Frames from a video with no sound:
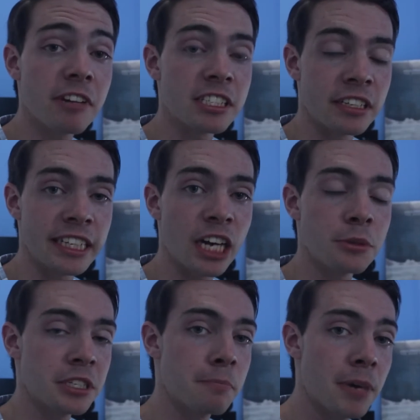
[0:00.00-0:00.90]
recently, I
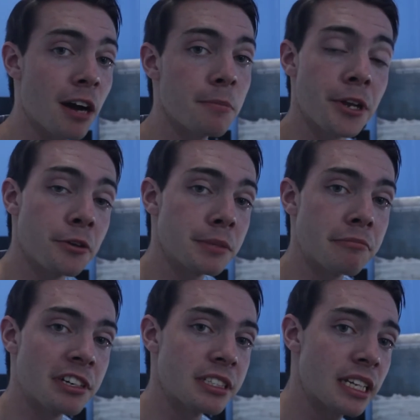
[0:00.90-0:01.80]
was in a pub, no
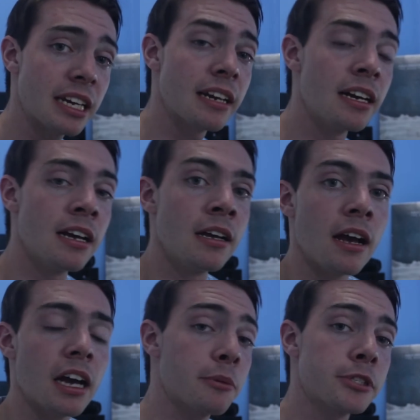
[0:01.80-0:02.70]
surprise there,
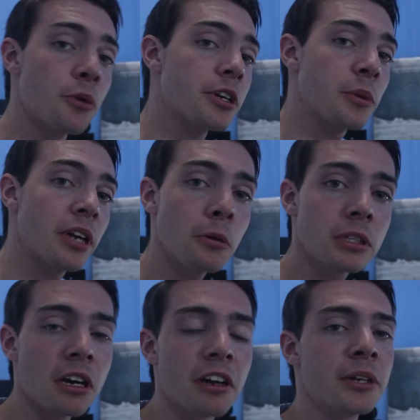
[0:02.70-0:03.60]
and I was talking to an
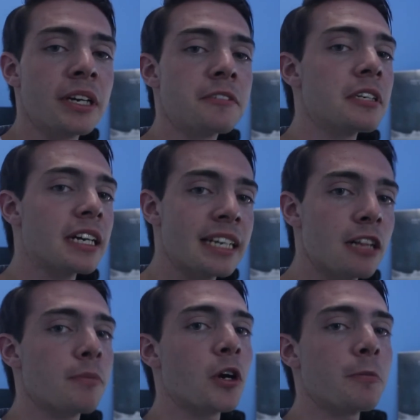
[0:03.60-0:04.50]
old guy who lived on a
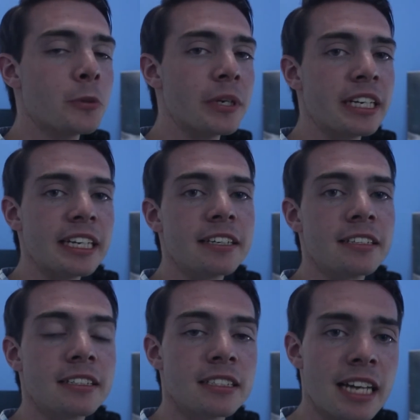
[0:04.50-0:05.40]
canal boat between
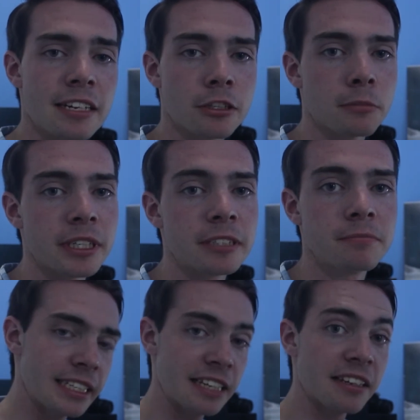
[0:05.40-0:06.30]
Lincoln and Saxelby.
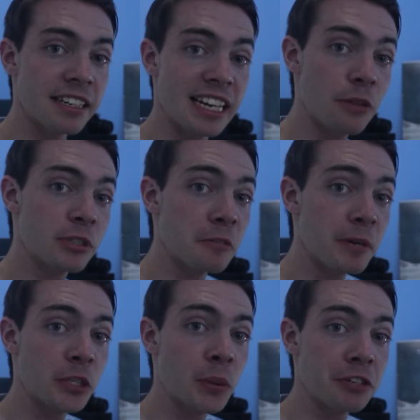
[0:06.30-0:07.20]
He said the canal was the
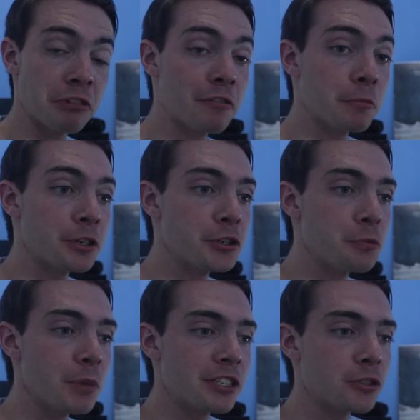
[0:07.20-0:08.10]
best way to travel because you
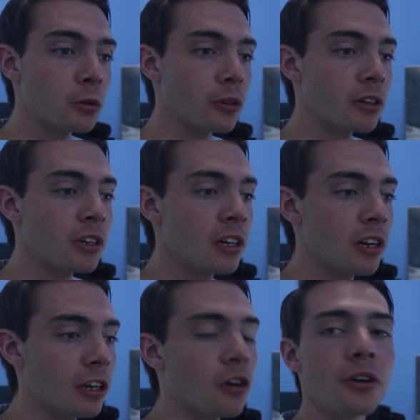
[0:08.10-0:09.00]
missed all the
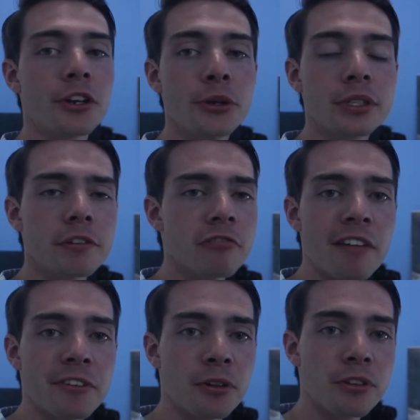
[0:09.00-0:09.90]
long queues of
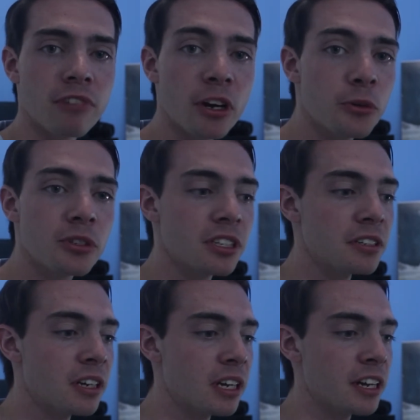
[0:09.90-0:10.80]
traffic on the roads
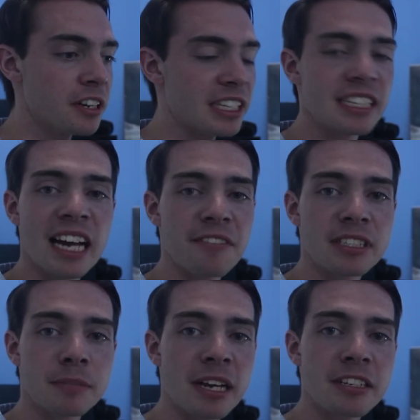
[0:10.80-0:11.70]
and didn't have
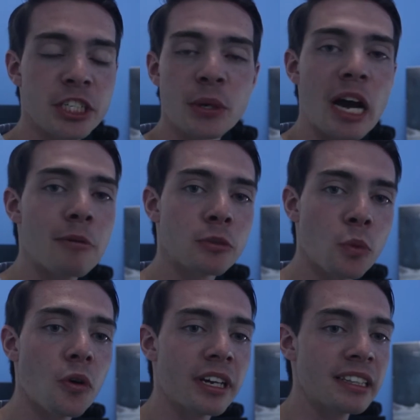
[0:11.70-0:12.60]
to spend two hours
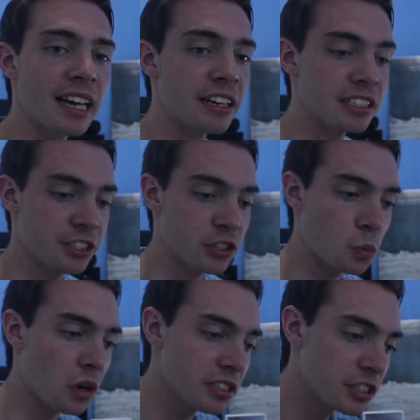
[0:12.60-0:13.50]
walking there because it's just
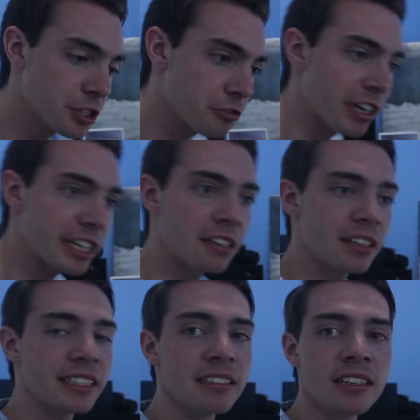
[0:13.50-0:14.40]
one straight
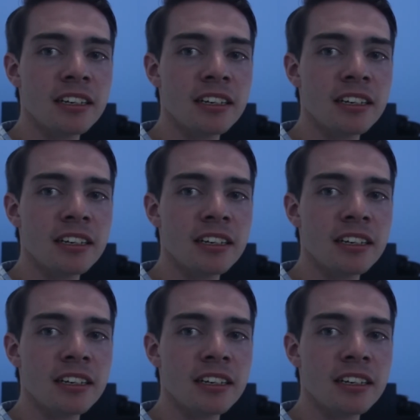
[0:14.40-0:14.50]
line,